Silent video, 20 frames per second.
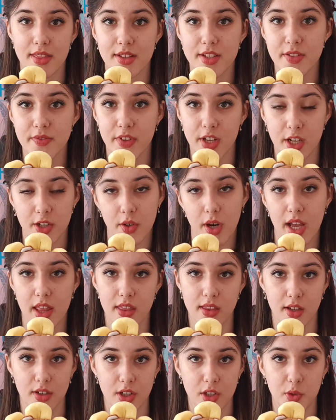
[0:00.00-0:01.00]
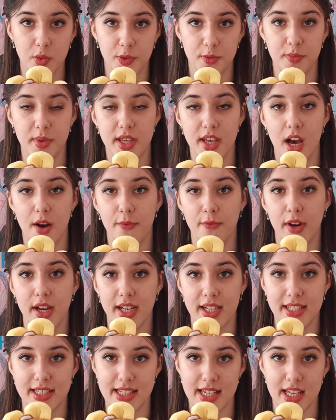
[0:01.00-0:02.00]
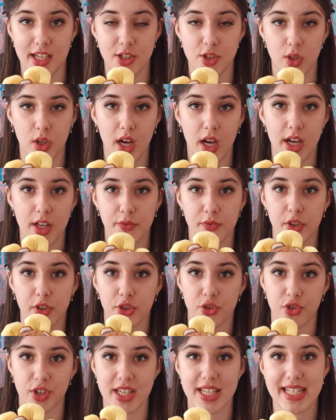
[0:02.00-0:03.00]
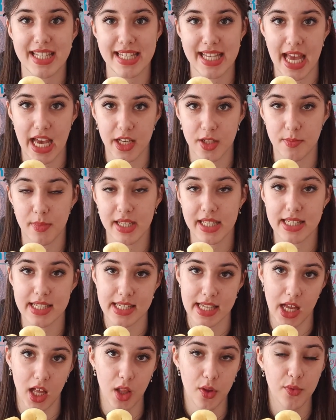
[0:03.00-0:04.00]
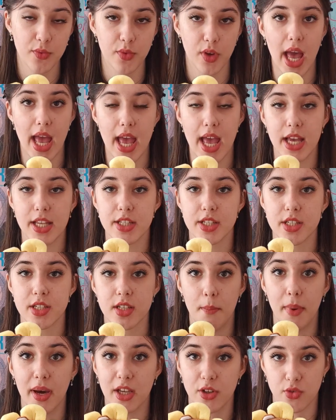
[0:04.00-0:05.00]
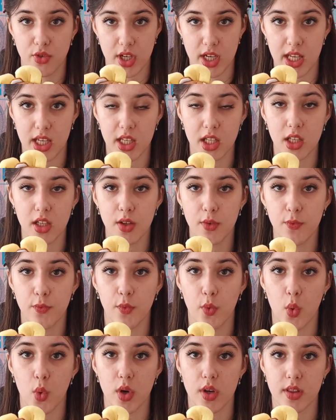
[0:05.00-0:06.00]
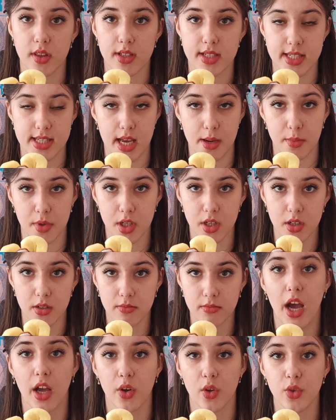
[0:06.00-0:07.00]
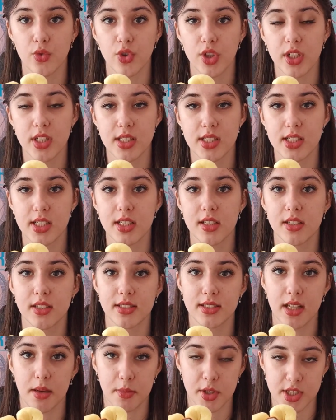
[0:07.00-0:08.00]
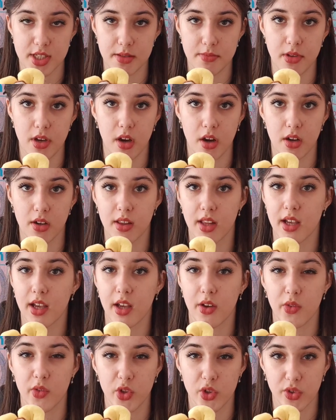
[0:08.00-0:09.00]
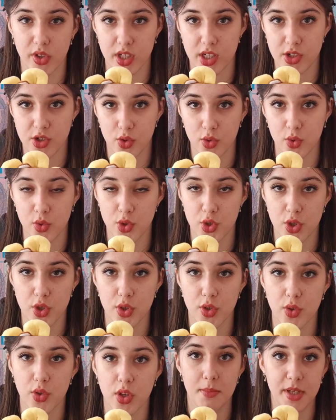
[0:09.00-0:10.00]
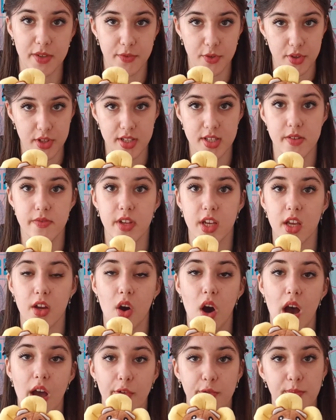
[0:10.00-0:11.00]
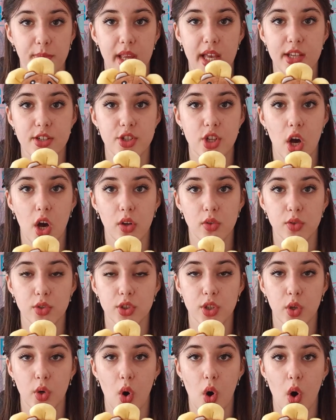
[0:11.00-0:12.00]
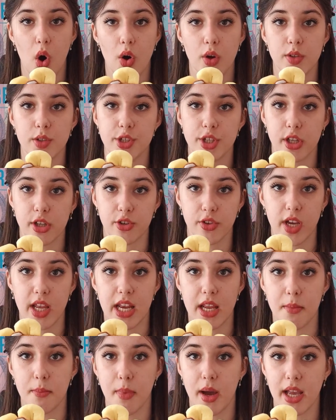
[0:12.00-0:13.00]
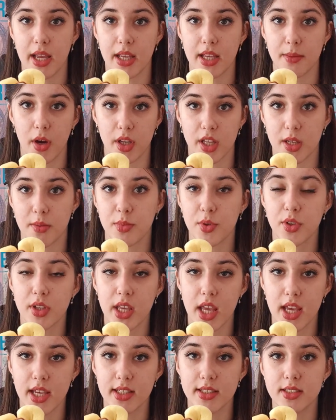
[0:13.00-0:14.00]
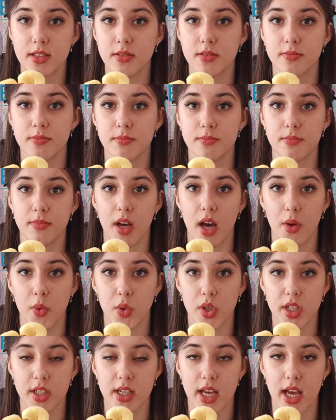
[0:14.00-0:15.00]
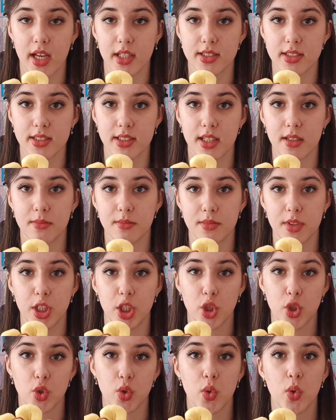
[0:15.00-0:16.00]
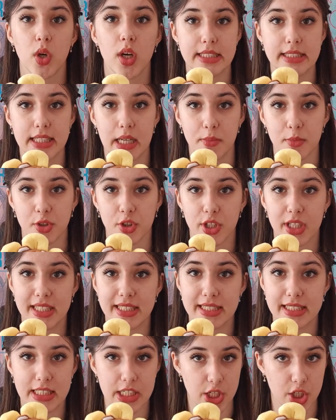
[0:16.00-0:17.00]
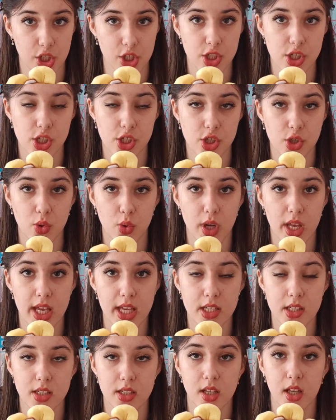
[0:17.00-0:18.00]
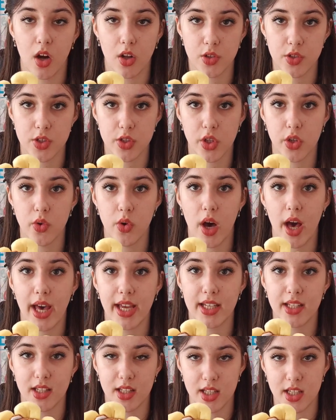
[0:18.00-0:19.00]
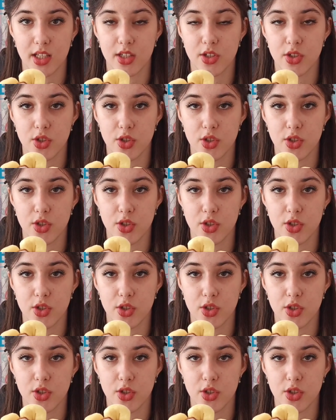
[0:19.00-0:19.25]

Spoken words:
In this video, I thought it would be a fun idea to kind of reset myself and my reading for the summer. I already did summer TBR, like I've already told you, but for this video, I've planned also on decorating my pocketbook case. I want to add some new summery stickers to it. Also, I need